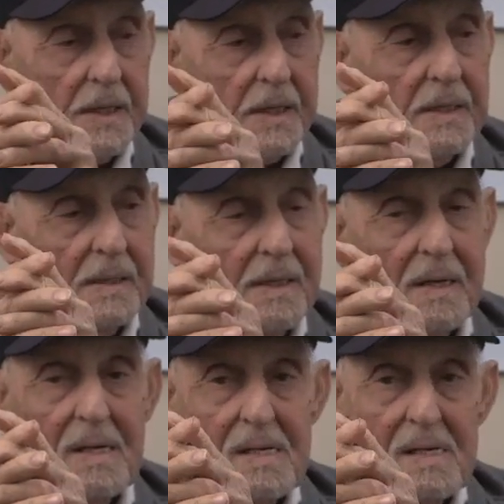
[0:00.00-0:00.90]
yeah,
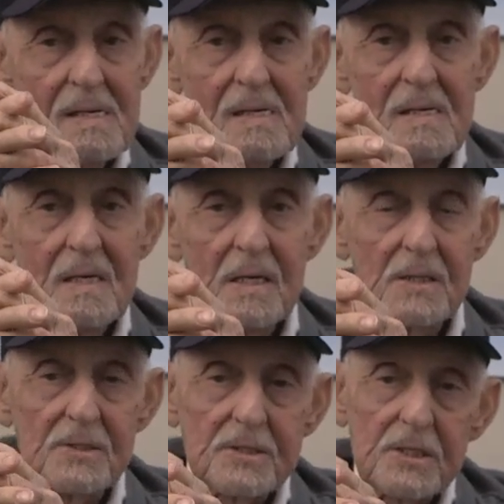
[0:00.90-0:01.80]

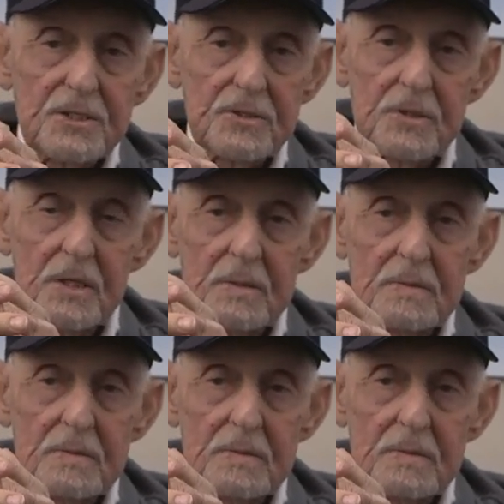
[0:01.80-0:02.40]
they just issued